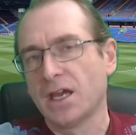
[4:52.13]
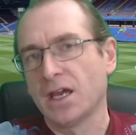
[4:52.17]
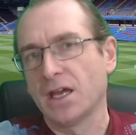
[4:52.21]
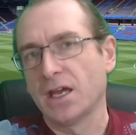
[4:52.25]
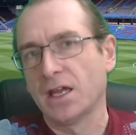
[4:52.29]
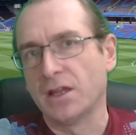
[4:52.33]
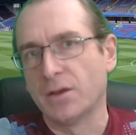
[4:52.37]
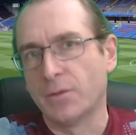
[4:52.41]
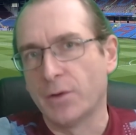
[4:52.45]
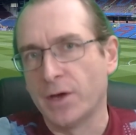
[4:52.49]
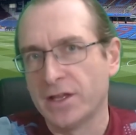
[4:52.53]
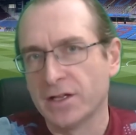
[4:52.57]

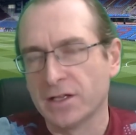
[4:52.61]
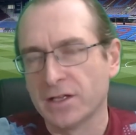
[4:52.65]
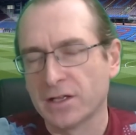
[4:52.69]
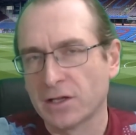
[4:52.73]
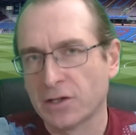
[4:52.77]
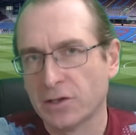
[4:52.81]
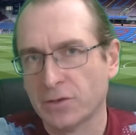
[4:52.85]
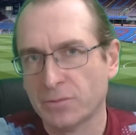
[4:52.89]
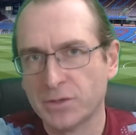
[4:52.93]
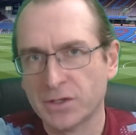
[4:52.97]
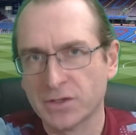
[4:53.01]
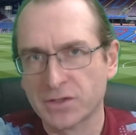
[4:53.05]
in the way the
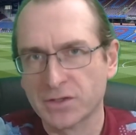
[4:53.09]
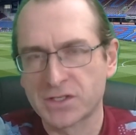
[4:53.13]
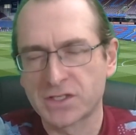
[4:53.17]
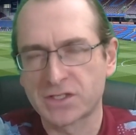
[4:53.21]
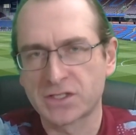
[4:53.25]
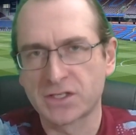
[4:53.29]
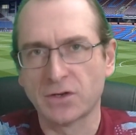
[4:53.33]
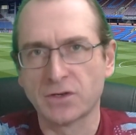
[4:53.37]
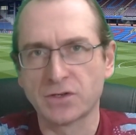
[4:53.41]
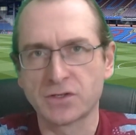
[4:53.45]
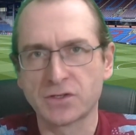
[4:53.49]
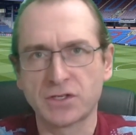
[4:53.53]
club does
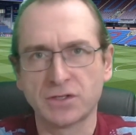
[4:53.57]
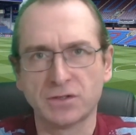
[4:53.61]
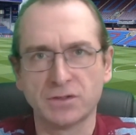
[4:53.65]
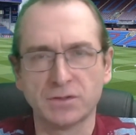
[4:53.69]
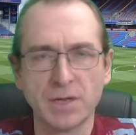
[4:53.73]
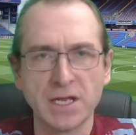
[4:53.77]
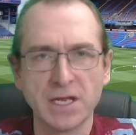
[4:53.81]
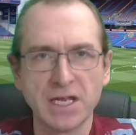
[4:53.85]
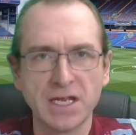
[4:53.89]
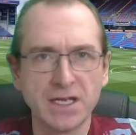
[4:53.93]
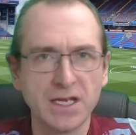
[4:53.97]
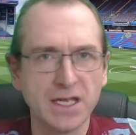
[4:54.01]
social
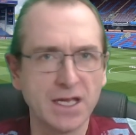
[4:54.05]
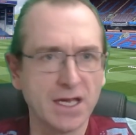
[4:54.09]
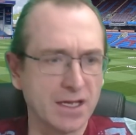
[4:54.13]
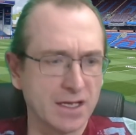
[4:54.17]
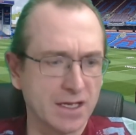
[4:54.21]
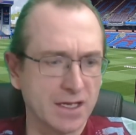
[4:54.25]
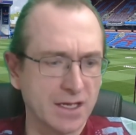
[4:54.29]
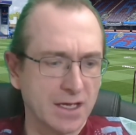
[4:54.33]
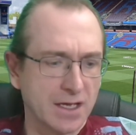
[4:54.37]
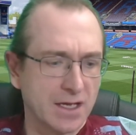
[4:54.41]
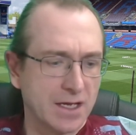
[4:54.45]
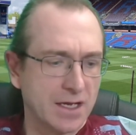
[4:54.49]
media,
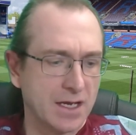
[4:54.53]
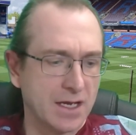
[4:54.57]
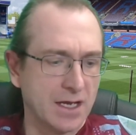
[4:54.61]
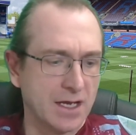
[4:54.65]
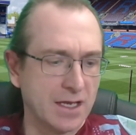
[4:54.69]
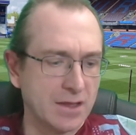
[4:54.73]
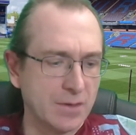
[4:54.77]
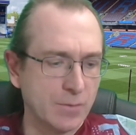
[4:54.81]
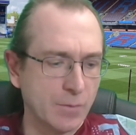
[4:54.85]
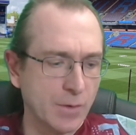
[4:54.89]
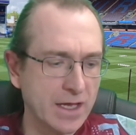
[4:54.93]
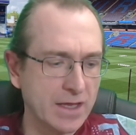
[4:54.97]

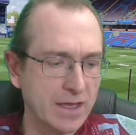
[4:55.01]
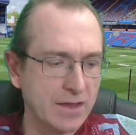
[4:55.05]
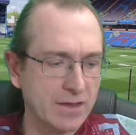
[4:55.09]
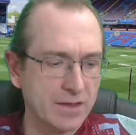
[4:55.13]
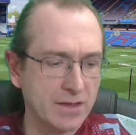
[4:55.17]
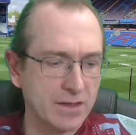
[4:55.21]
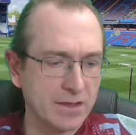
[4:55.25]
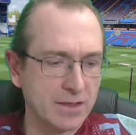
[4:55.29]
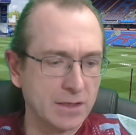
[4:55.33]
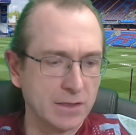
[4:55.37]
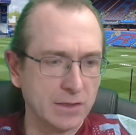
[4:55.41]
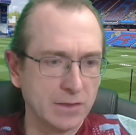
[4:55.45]
in the way that
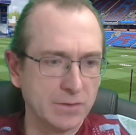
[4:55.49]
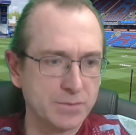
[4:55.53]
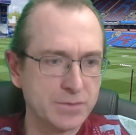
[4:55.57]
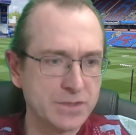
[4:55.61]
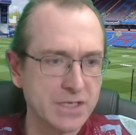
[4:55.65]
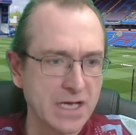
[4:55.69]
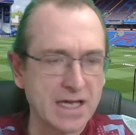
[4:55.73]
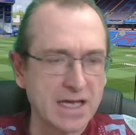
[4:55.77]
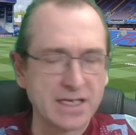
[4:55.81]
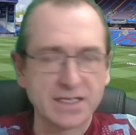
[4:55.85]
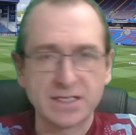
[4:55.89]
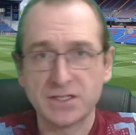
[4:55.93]
the club's
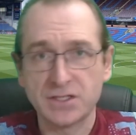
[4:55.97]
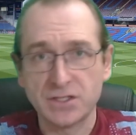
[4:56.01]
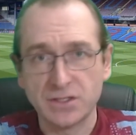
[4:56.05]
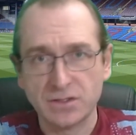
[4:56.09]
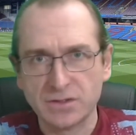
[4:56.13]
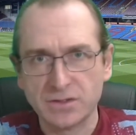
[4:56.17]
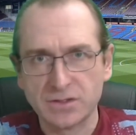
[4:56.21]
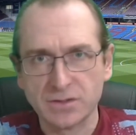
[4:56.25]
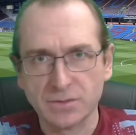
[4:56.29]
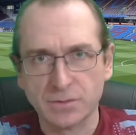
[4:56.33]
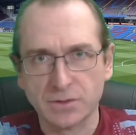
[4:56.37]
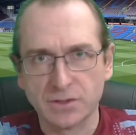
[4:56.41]

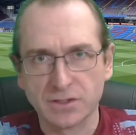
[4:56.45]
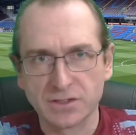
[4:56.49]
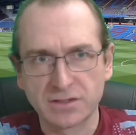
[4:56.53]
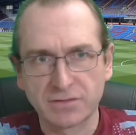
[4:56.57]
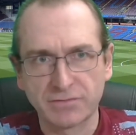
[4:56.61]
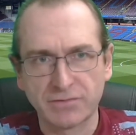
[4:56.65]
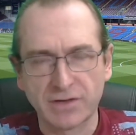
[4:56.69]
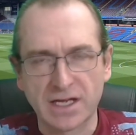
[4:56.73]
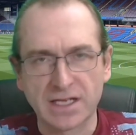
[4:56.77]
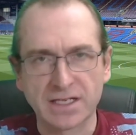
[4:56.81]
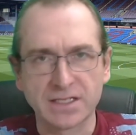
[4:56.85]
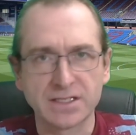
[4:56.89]
attitude towards
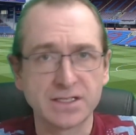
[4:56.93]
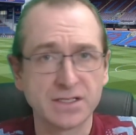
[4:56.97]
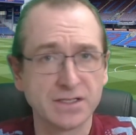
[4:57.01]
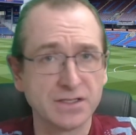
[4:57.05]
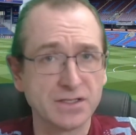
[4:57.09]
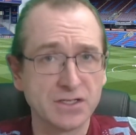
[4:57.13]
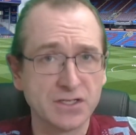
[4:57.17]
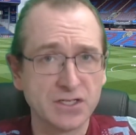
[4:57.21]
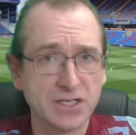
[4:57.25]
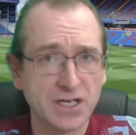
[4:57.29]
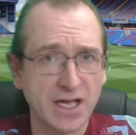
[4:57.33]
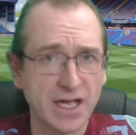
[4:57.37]
fans
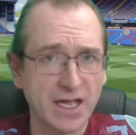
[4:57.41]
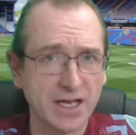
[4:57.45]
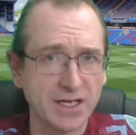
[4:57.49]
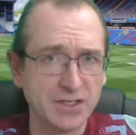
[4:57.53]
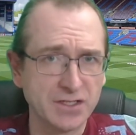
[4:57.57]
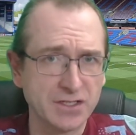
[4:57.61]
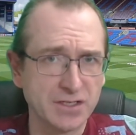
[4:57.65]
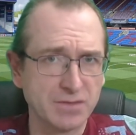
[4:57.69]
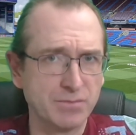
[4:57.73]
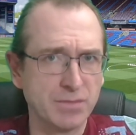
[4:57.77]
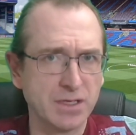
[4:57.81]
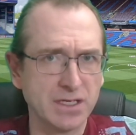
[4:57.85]
has
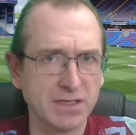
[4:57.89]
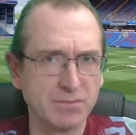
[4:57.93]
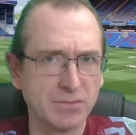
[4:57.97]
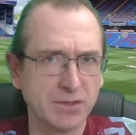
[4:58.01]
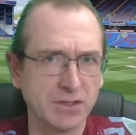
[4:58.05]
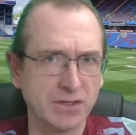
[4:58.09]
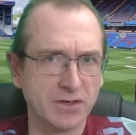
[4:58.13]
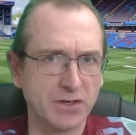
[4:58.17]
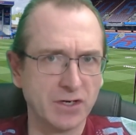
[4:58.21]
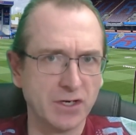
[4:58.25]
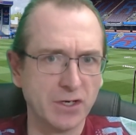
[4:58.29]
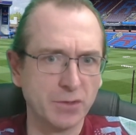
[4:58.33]
changed and been
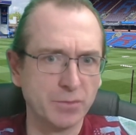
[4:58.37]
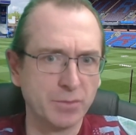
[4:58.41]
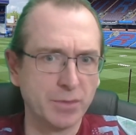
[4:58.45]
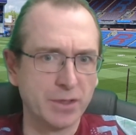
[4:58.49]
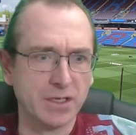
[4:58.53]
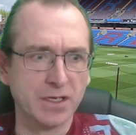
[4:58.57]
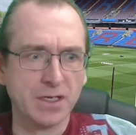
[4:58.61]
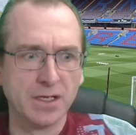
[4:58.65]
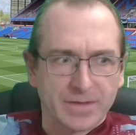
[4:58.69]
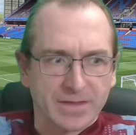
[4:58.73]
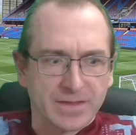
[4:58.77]
more open.